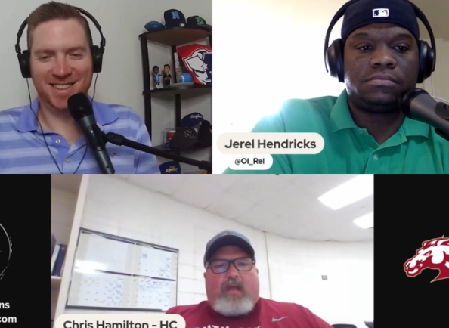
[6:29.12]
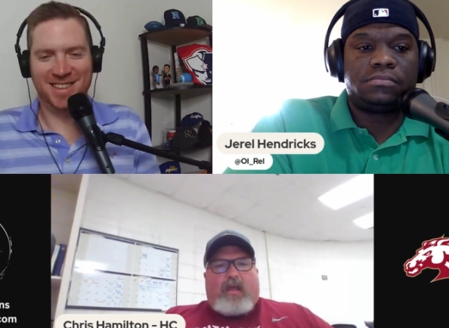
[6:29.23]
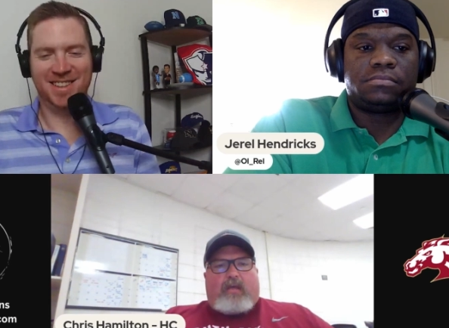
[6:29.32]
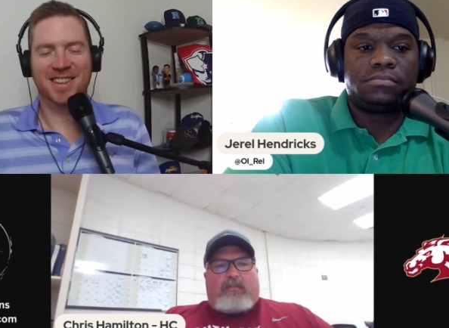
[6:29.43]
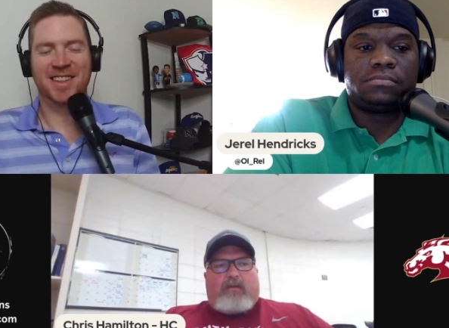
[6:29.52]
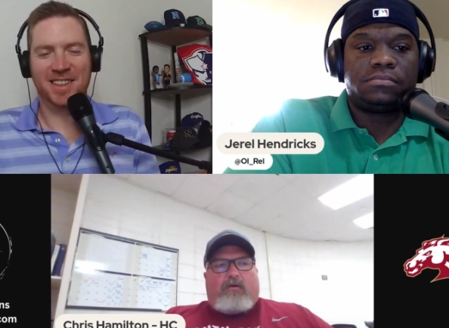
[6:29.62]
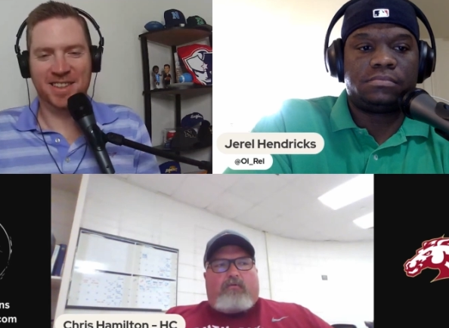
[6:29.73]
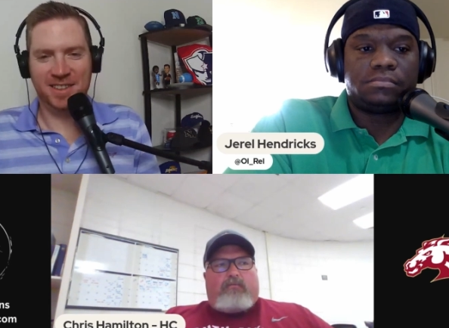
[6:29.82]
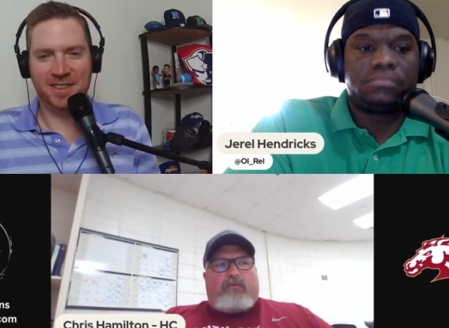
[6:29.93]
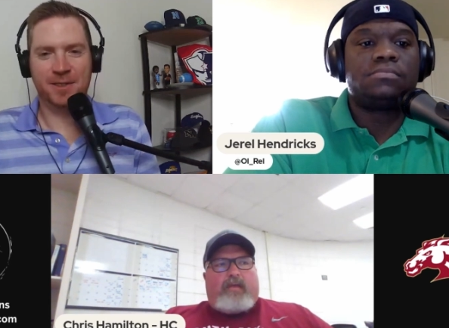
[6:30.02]
Speaker 1: And
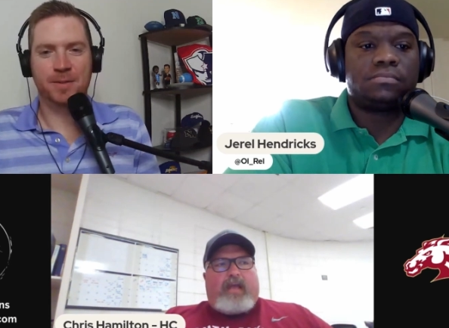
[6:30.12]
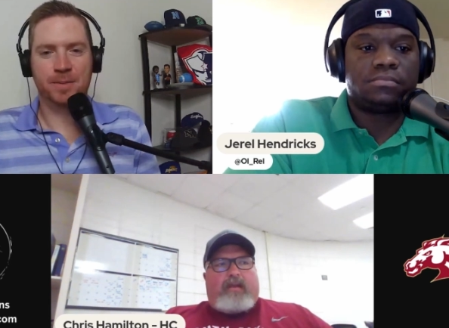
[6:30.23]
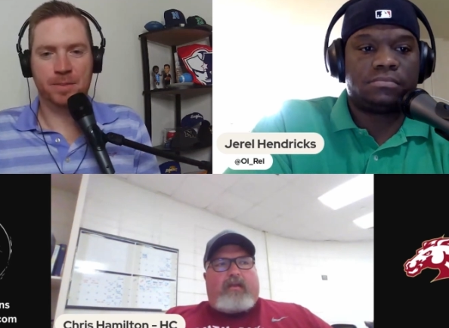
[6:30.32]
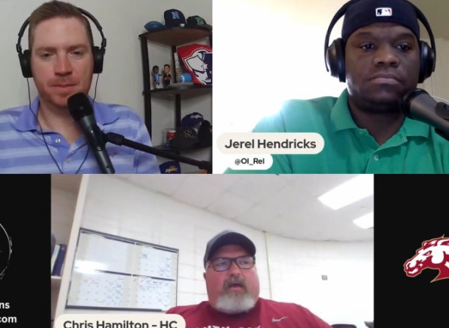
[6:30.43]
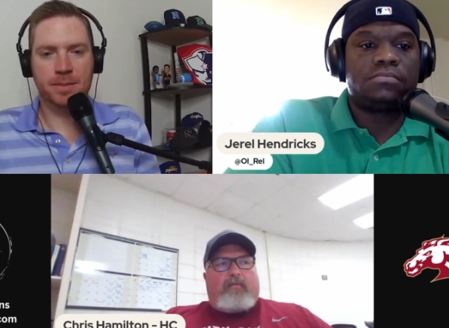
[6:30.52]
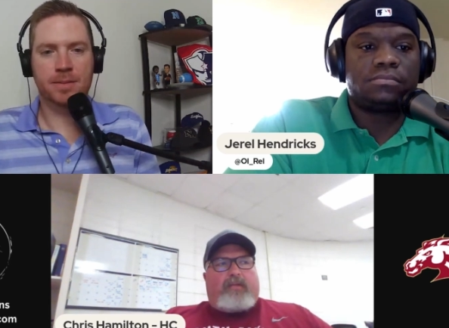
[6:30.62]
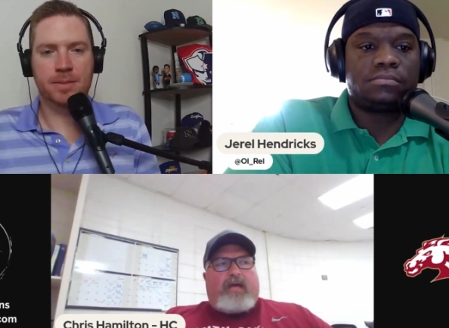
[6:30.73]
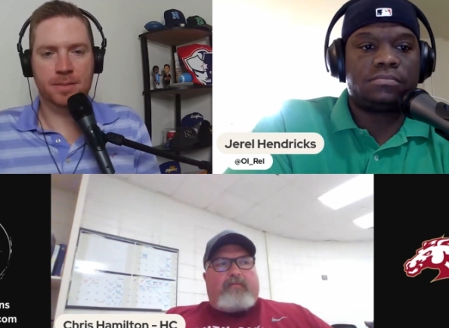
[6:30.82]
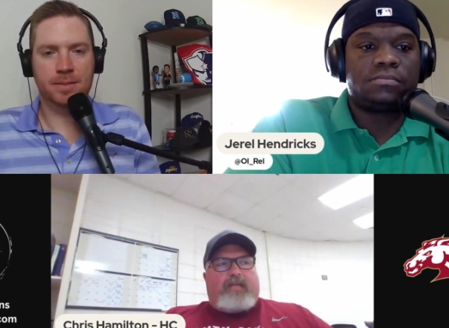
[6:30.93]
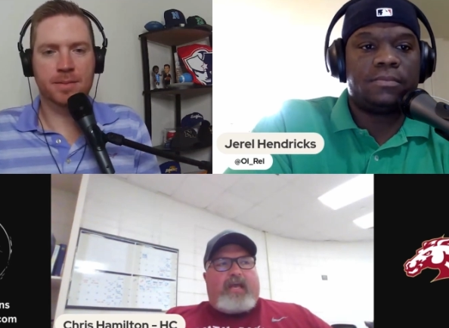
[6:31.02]
so he had a couple
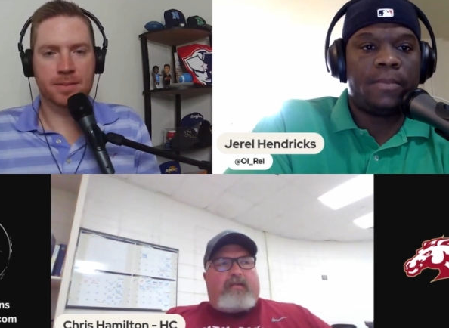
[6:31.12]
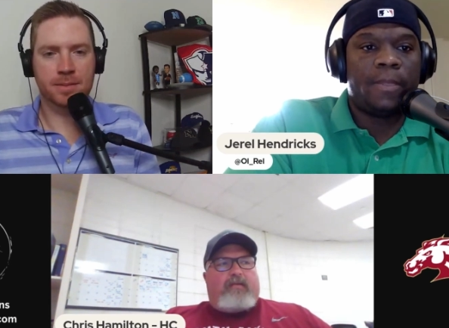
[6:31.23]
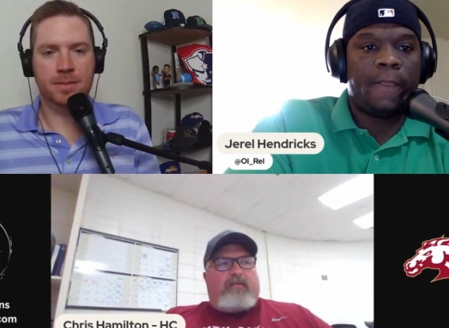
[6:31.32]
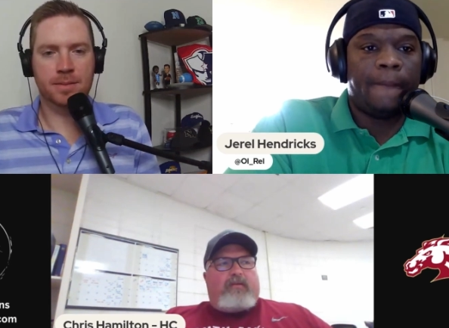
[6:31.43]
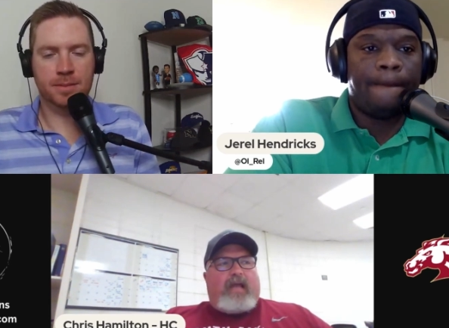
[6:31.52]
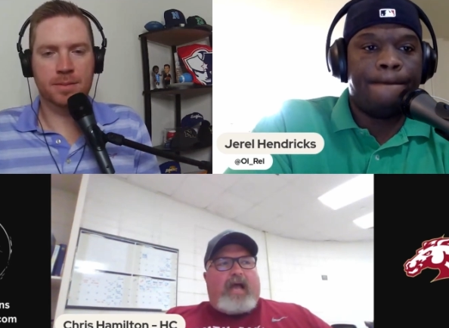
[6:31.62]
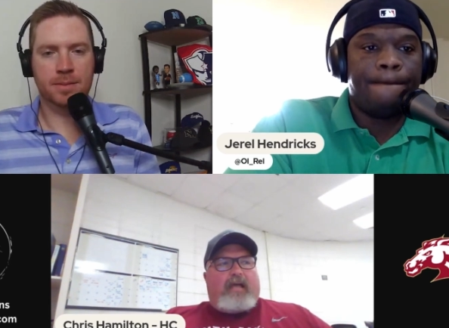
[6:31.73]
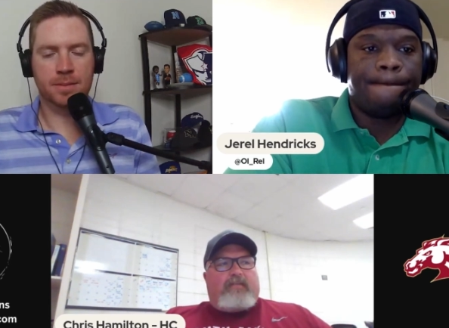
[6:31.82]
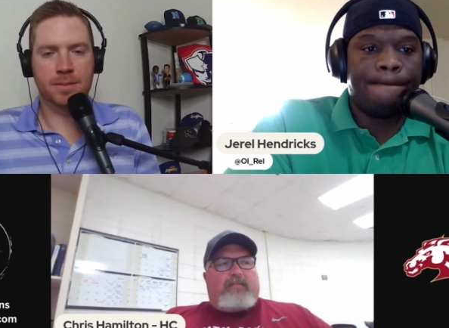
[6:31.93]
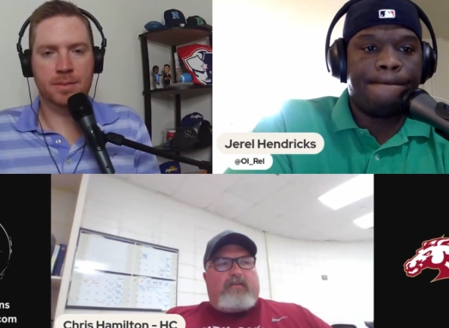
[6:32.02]
times he had
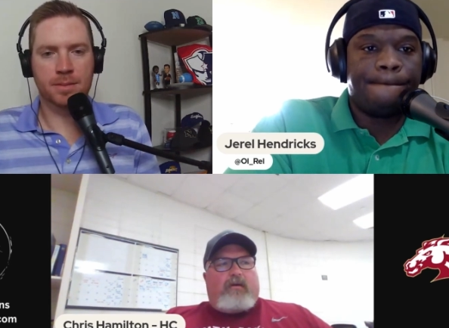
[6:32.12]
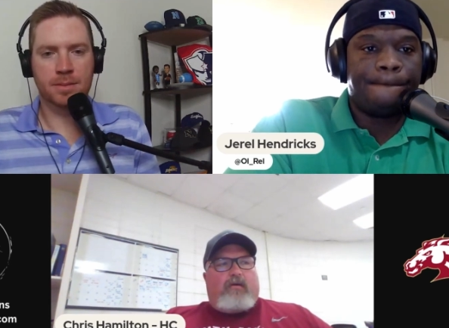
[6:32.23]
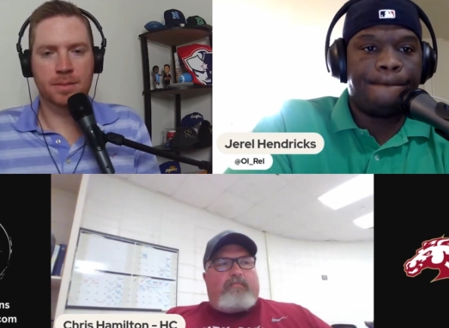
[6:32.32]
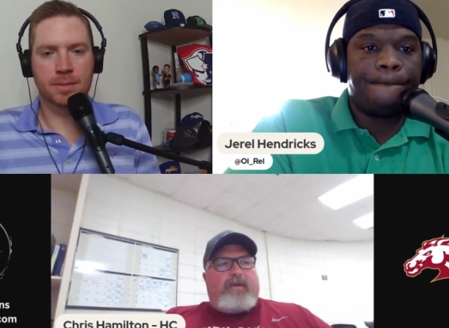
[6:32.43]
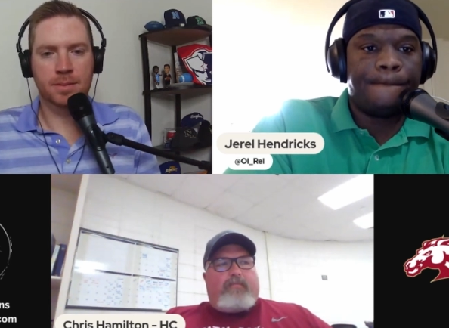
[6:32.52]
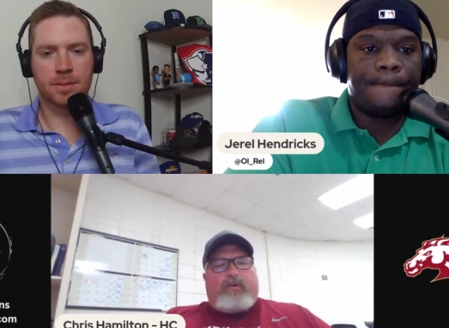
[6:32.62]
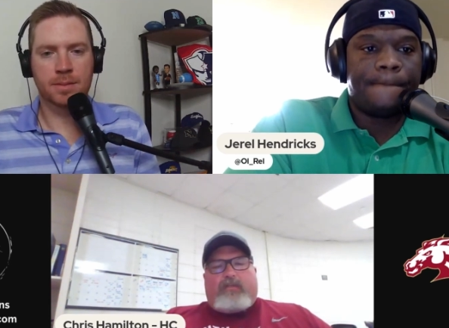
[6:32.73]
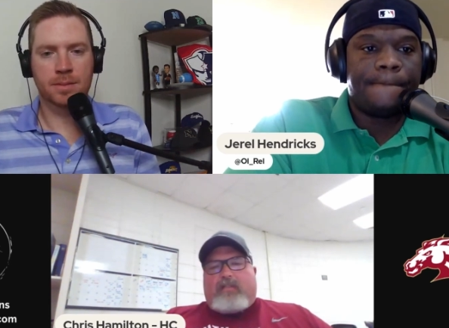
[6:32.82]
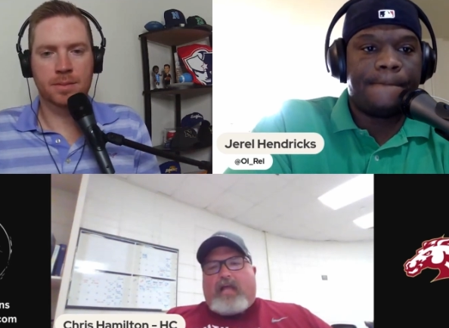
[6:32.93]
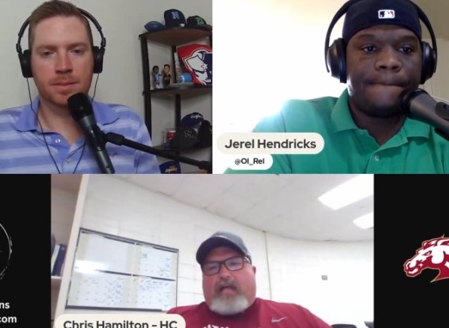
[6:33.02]
guys or uh, people in
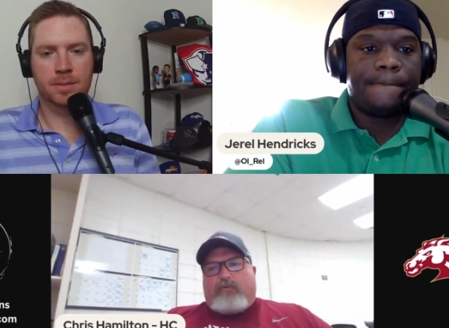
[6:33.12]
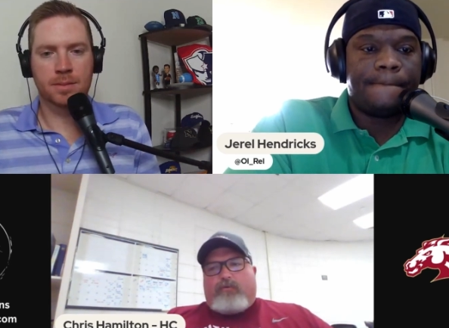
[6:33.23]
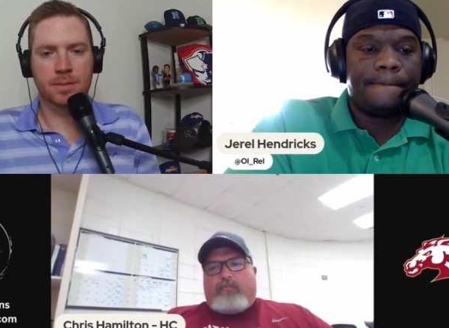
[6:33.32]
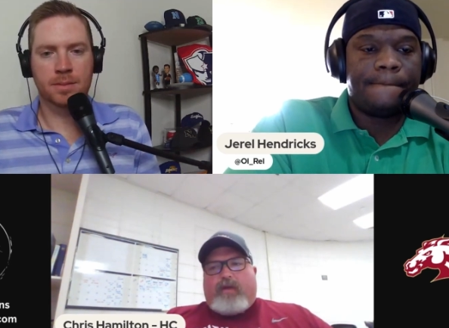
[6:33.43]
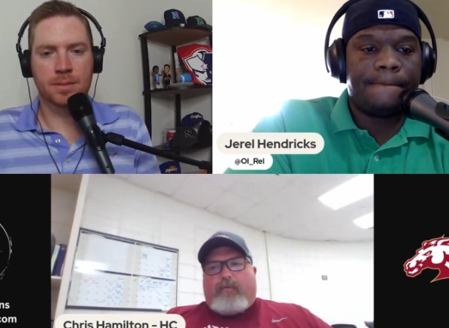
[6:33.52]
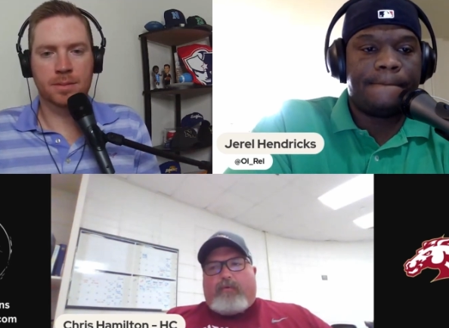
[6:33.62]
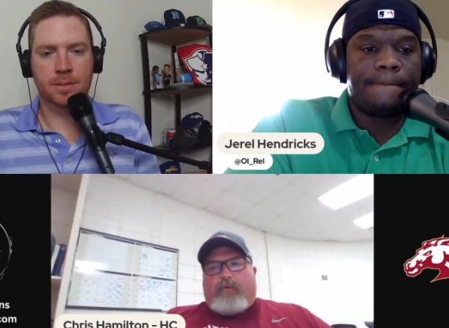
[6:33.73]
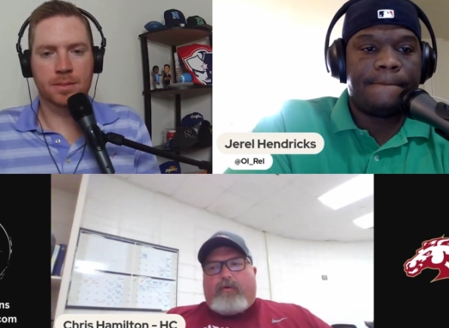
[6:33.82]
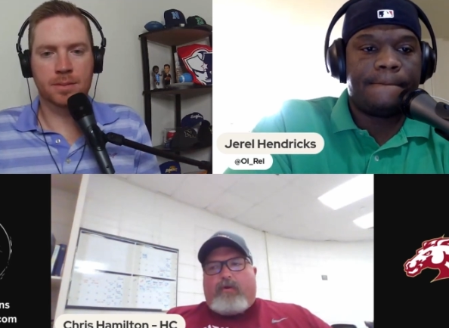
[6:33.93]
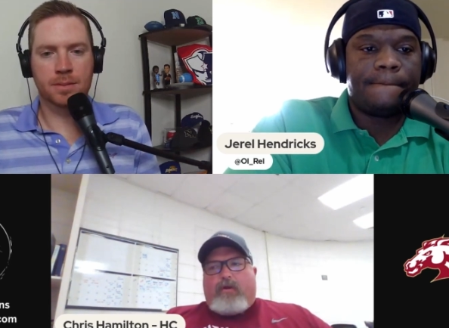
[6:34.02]
his classroom that were